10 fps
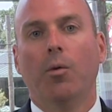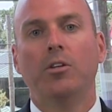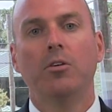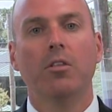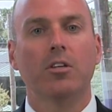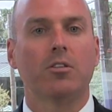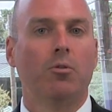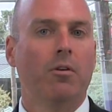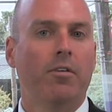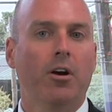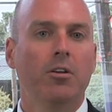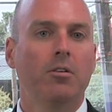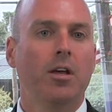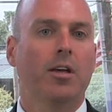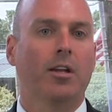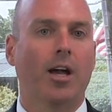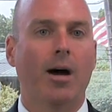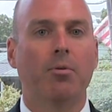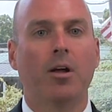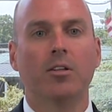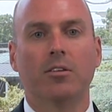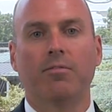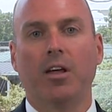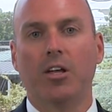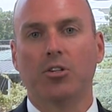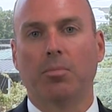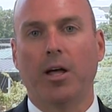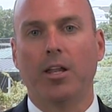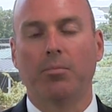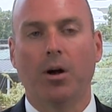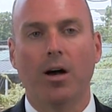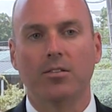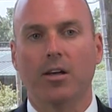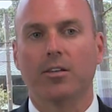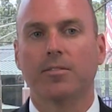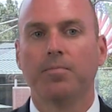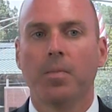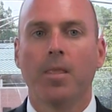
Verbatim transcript: We do this through a very unique and comprehensive financial planning process.